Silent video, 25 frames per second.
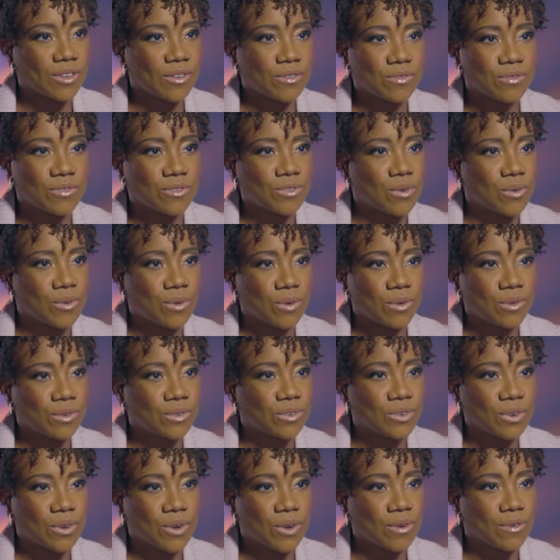you've
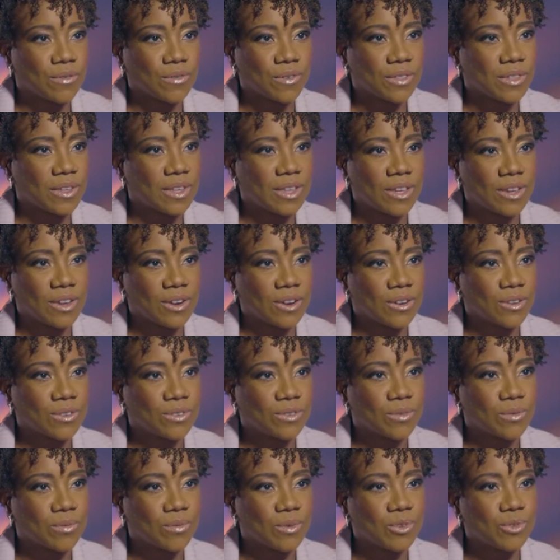told over the
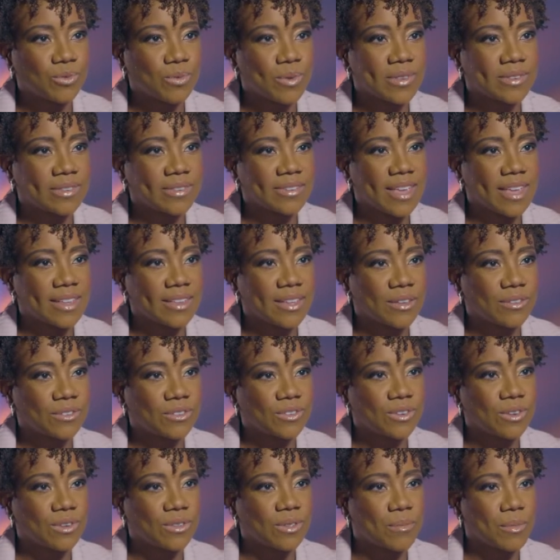years, which ones stand out
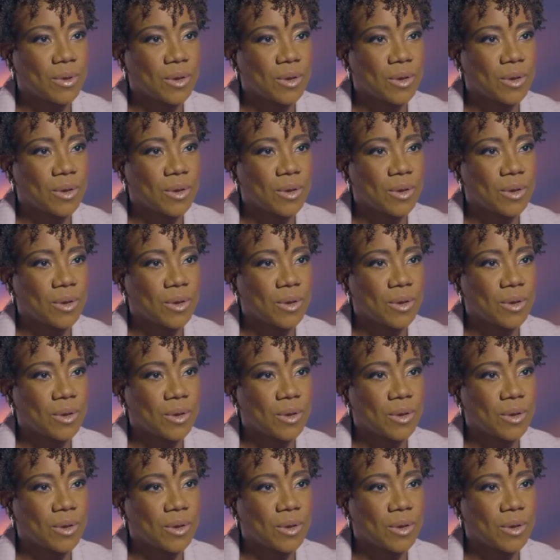to you the